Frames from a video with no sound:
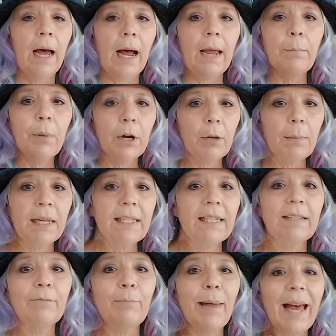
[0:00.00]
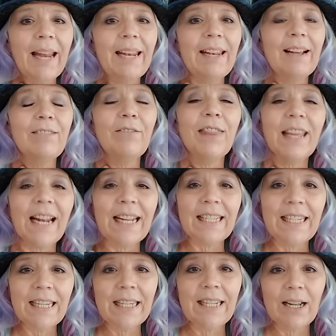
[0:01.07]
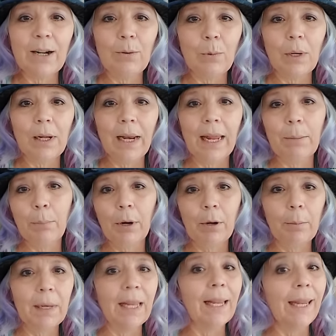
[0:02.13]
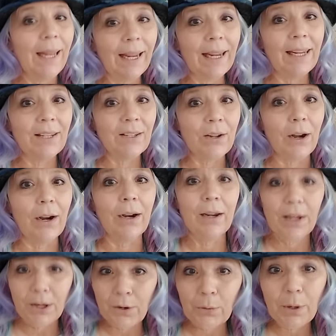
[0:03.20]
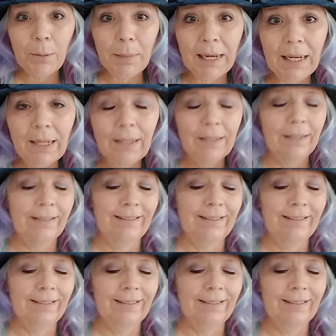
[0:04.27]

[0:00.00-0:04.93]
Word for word: I burned myself bad enough that I did not want a permanent hickey scar. You know what I mean?